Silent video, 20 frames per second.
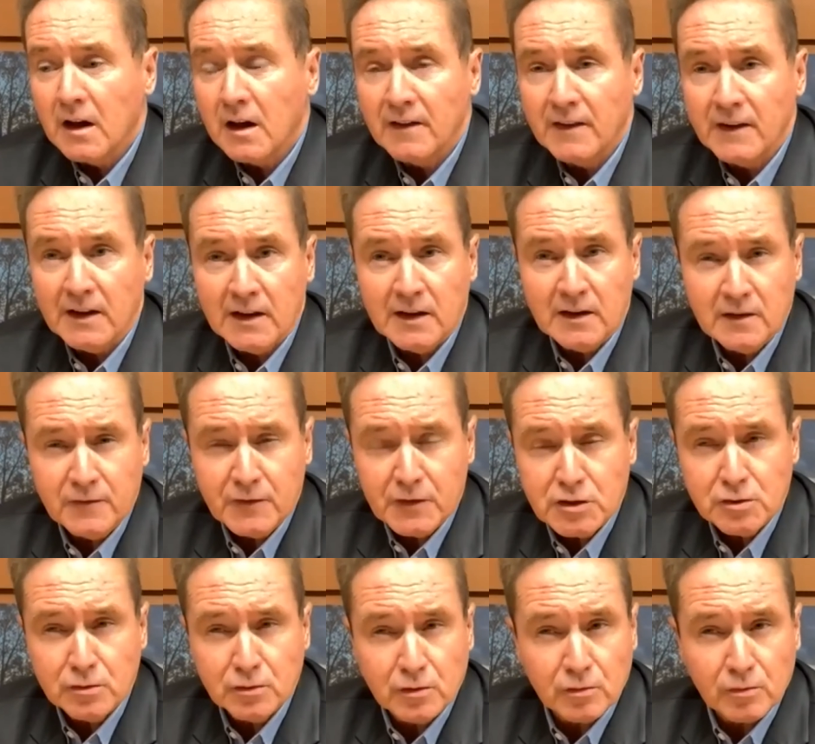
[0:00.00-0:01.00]
the
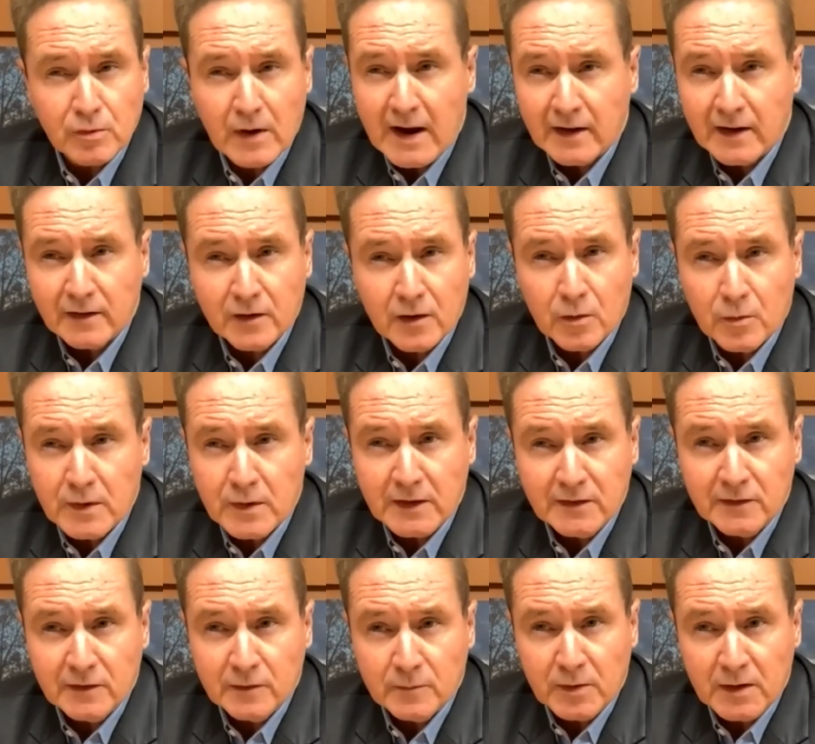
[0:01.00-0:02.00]
individual grant going
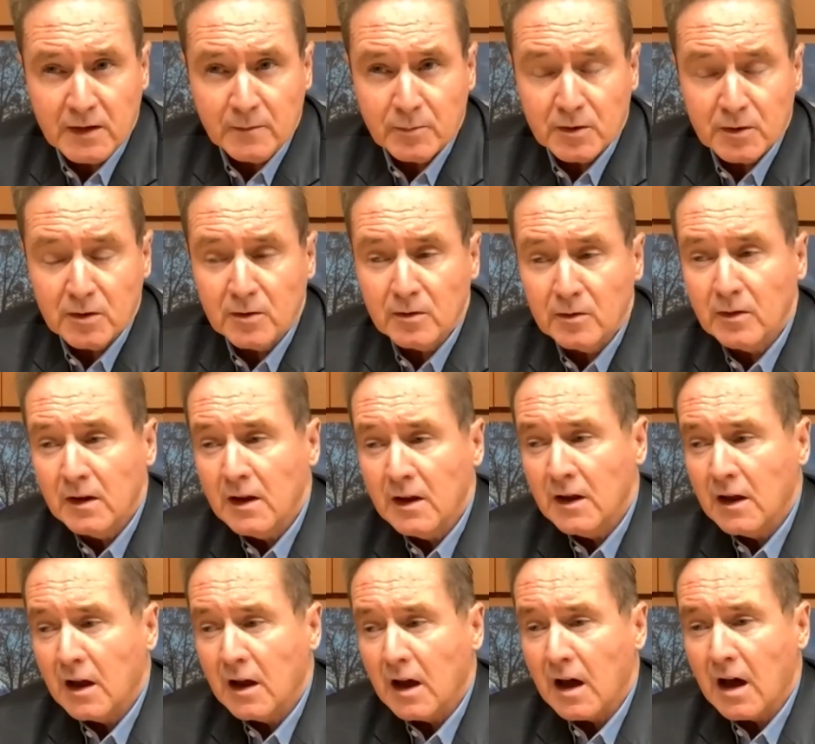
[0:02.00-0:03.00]
to people.
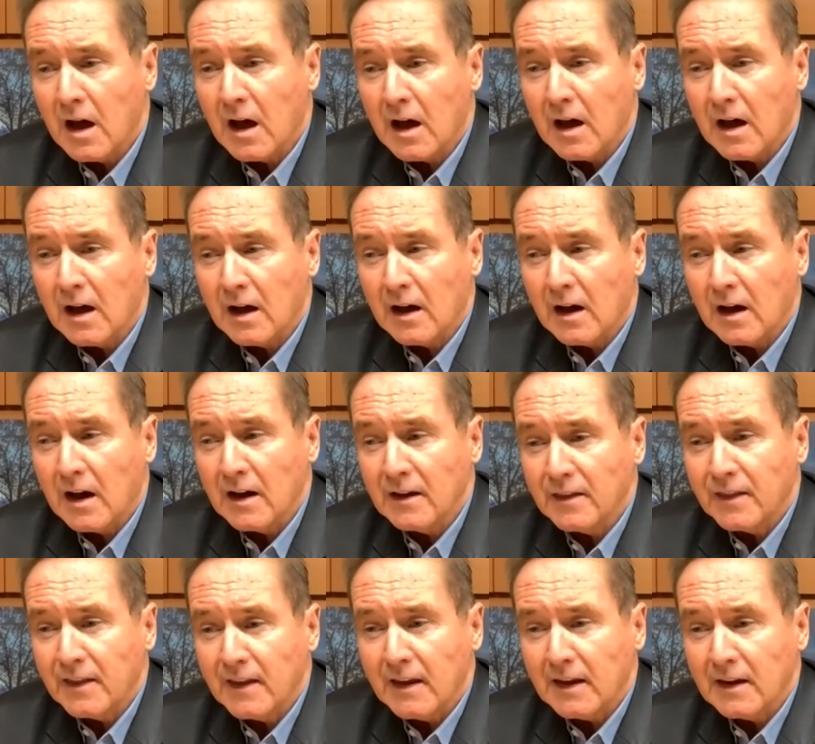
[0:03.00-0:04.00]
I
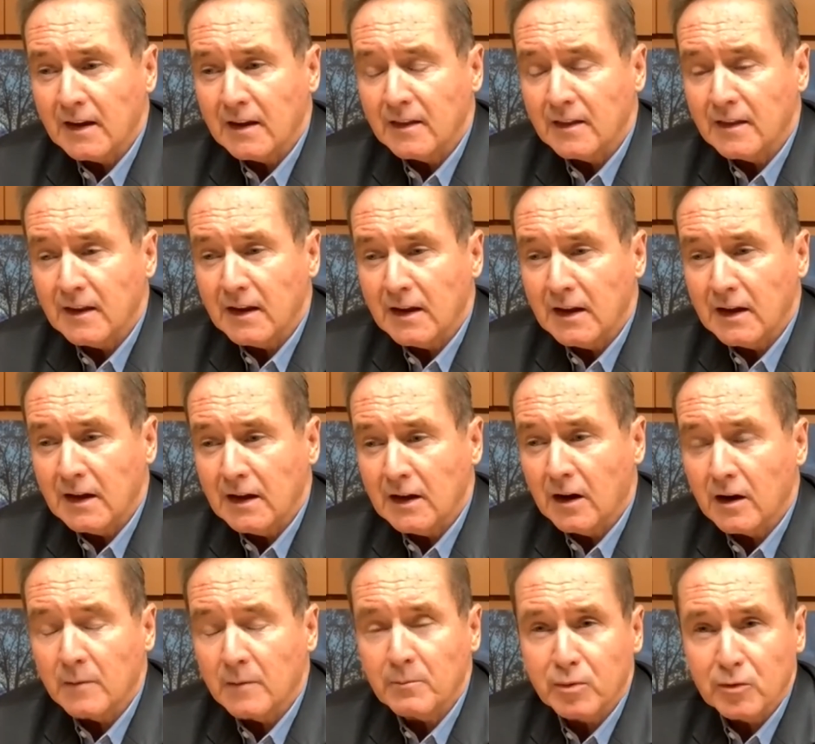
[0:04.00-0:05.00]
think the
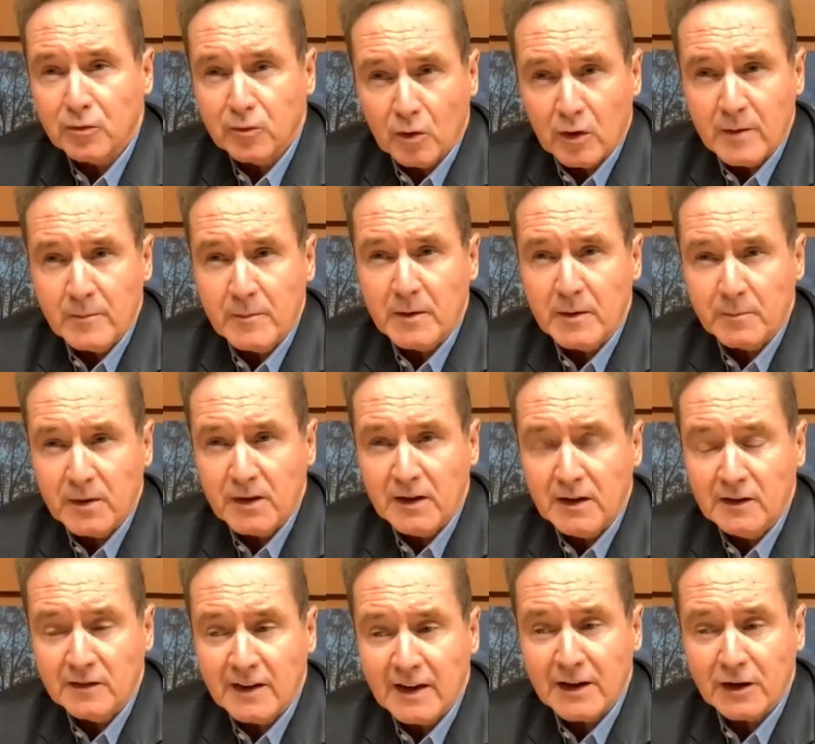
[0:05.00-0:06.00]
unemployment
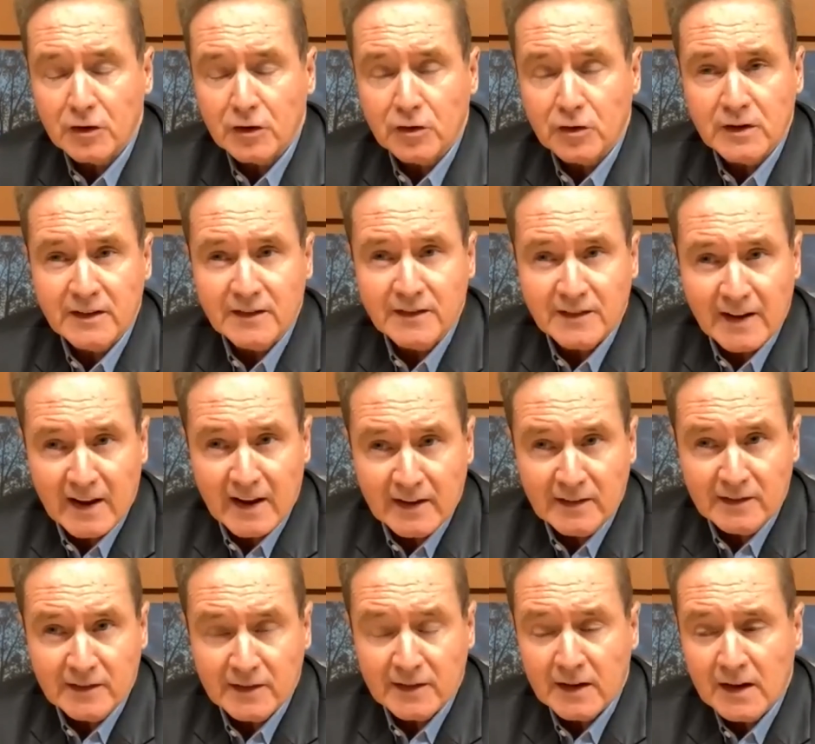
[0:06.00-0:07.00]
piece had a good
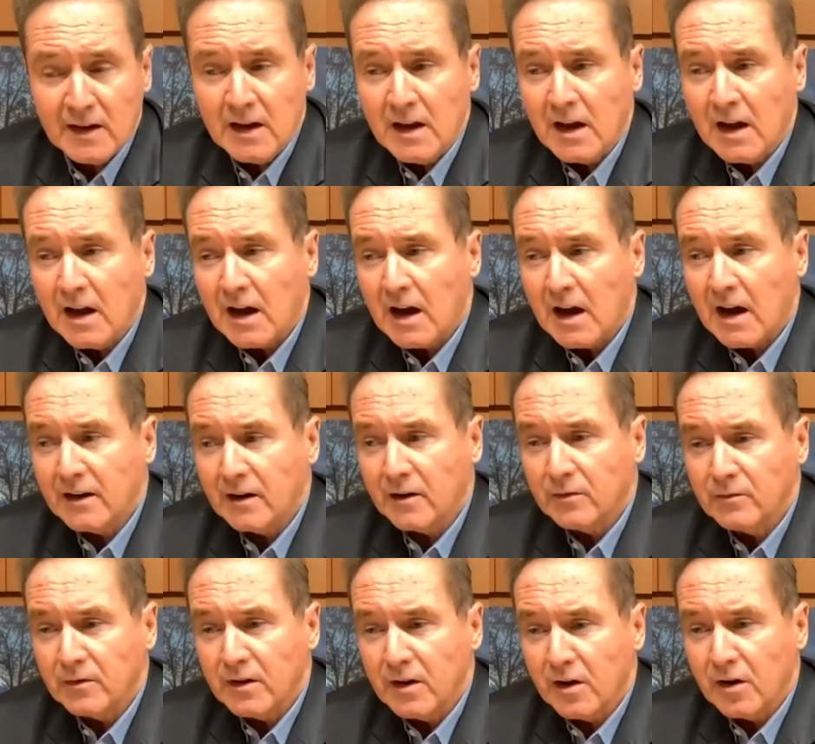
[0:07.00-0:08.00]
intent. I
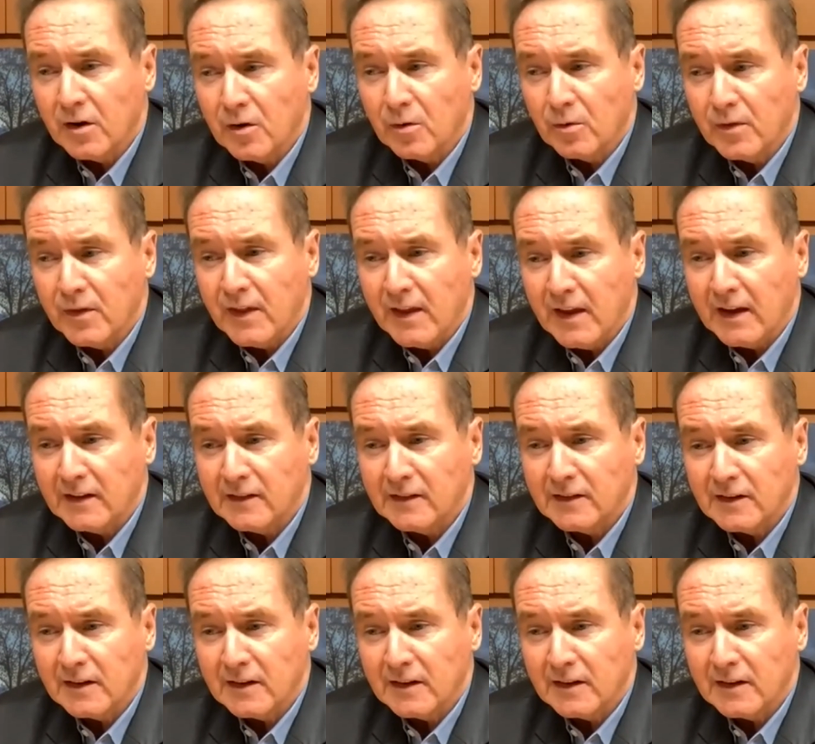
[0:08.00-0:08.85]
don't know that,